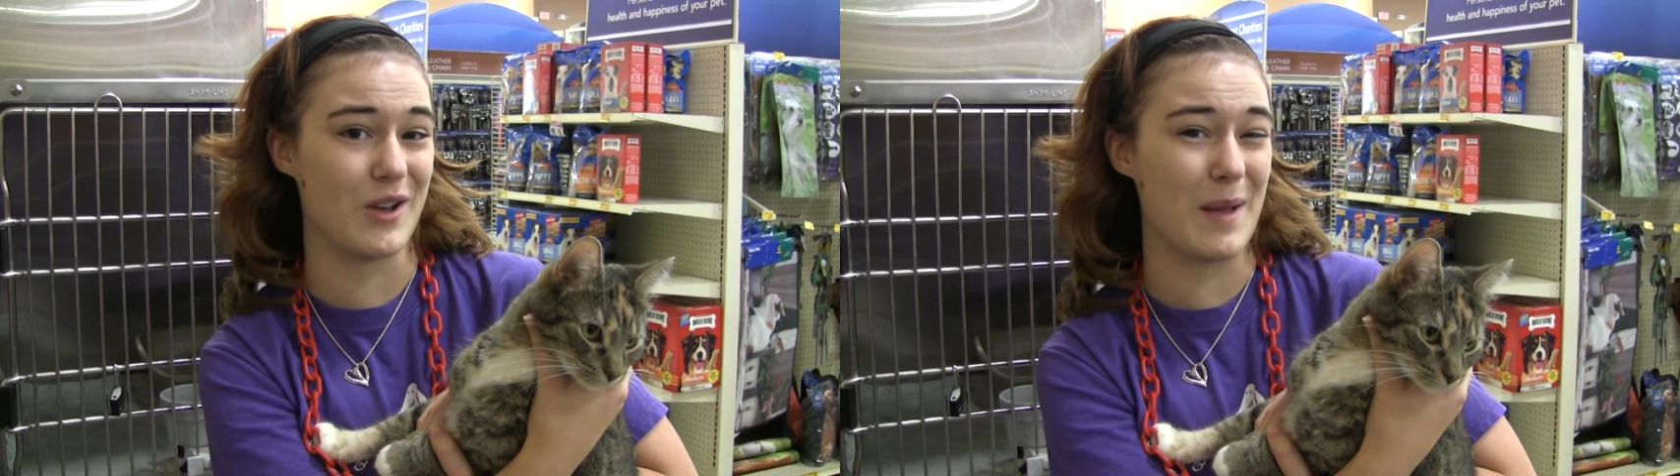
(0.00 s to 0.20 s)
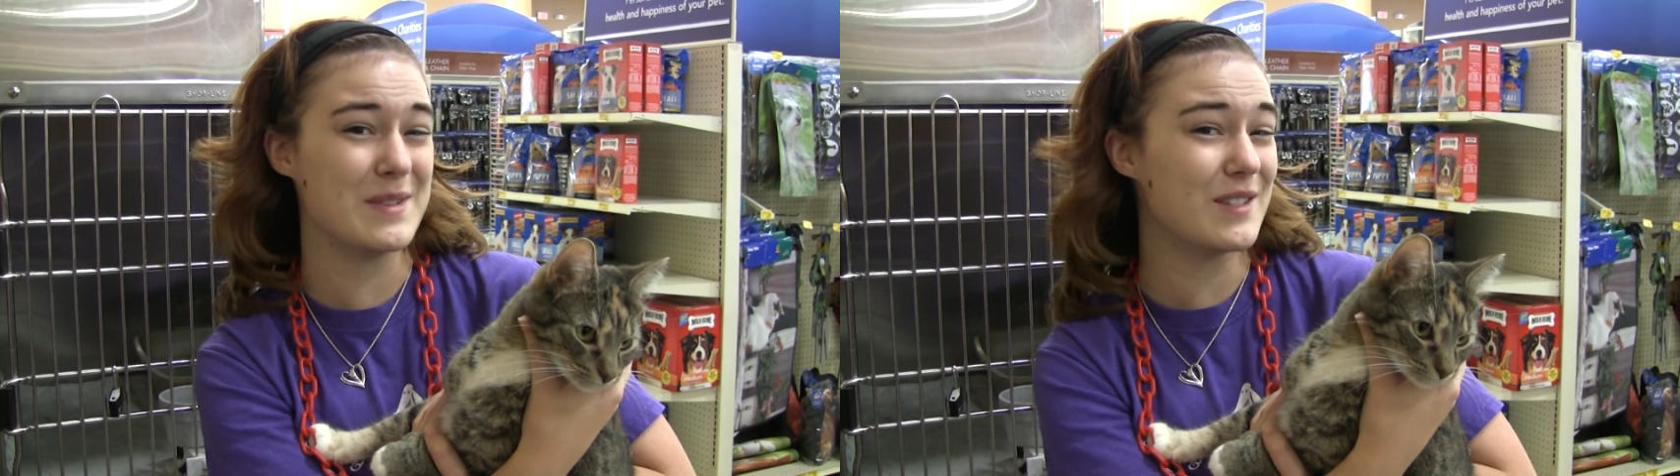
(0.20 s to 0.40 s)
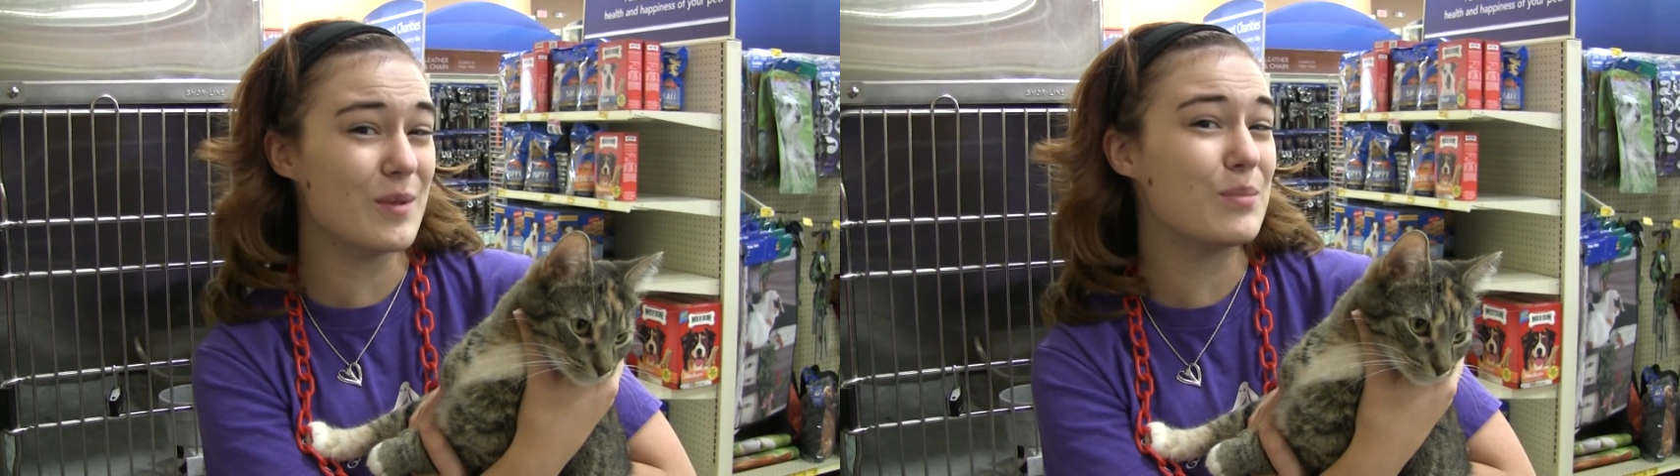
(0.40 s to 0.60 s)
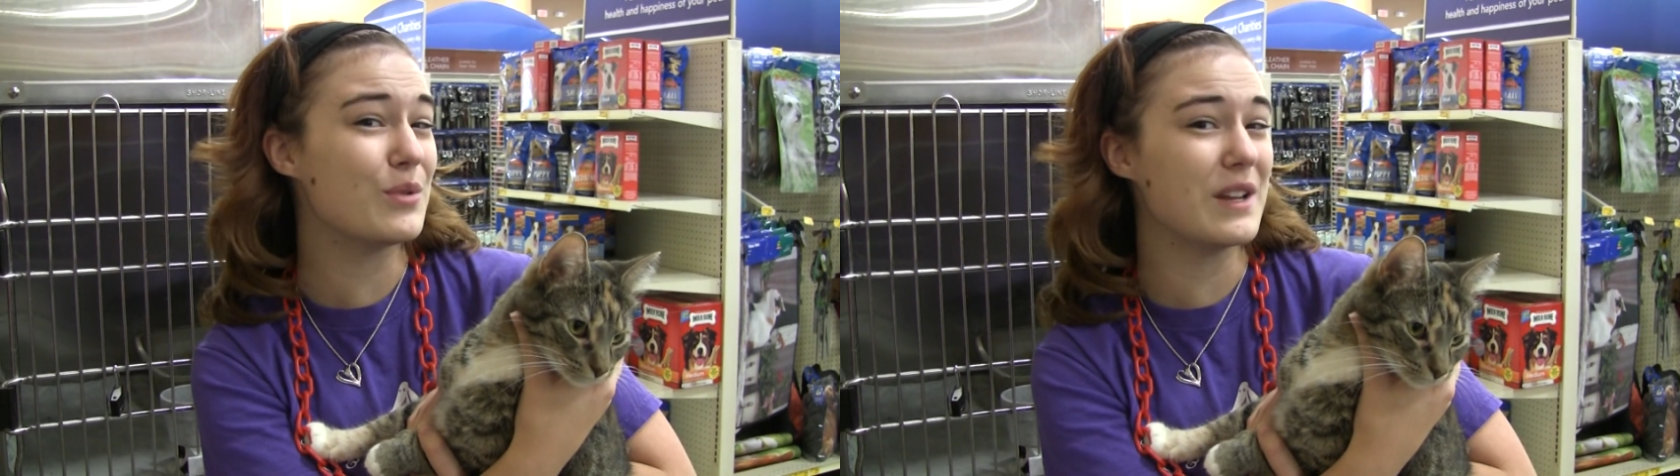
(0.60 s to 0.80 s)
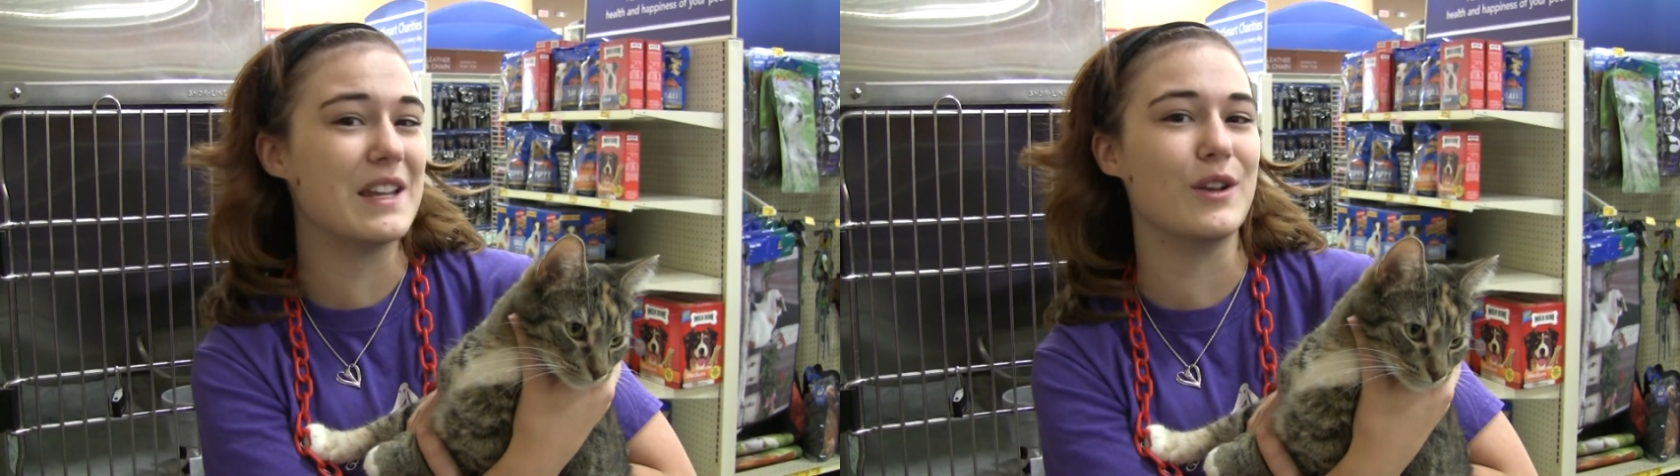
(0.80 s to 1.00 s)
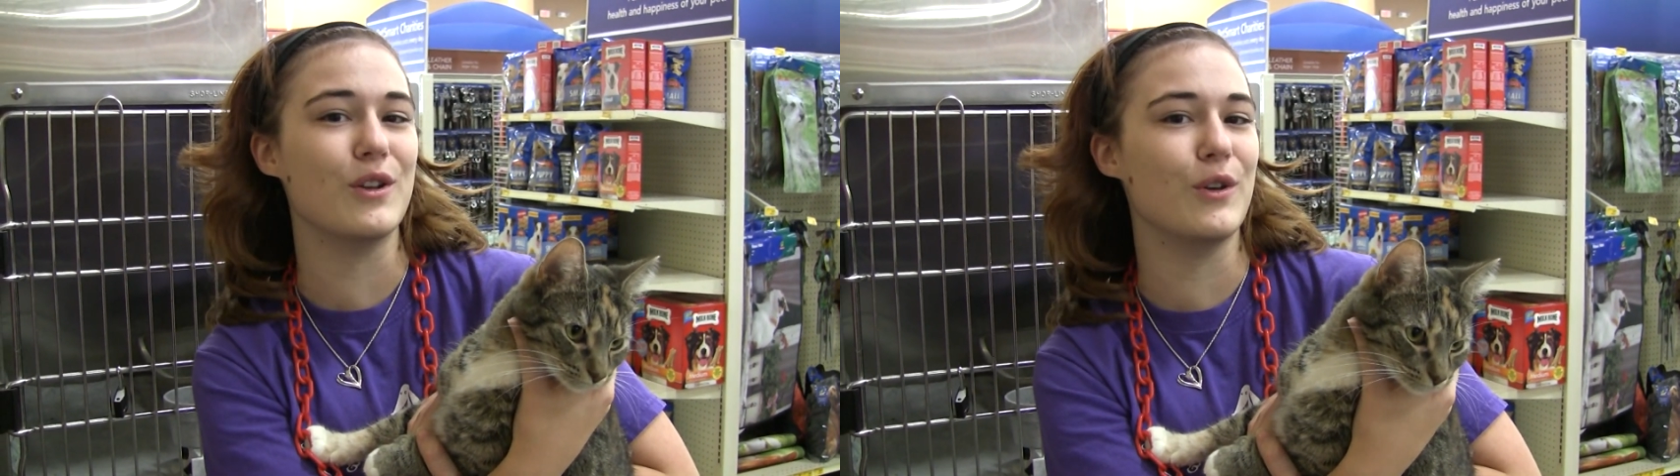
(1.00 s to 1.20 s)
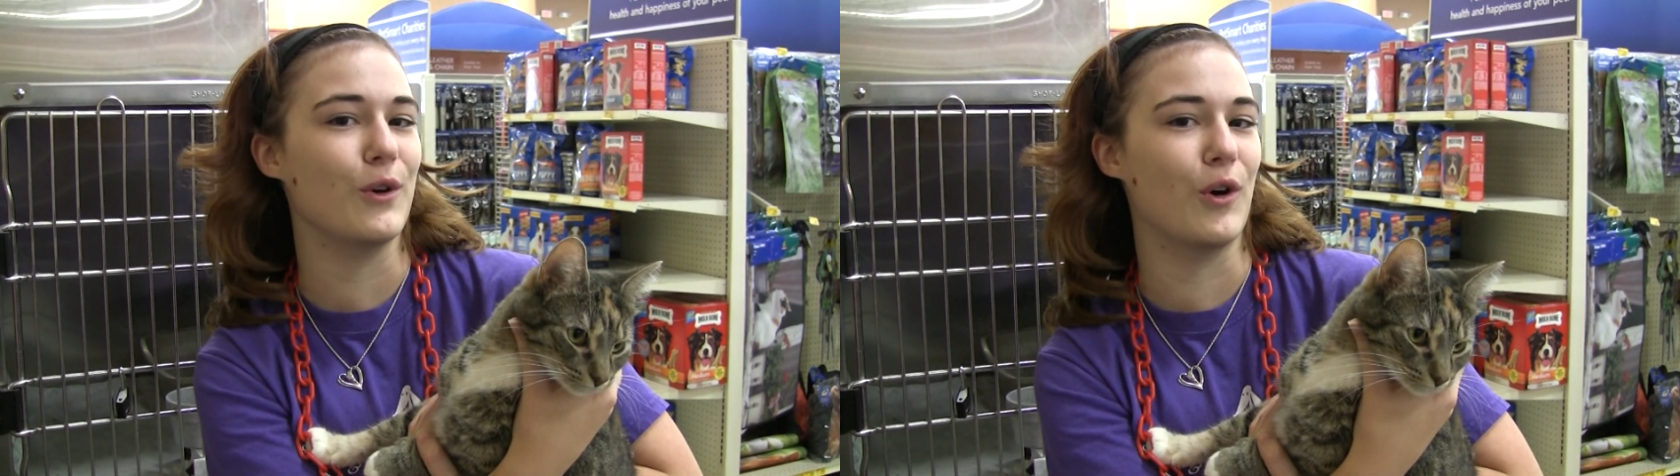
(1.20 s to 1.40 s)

so I'm still pretty new,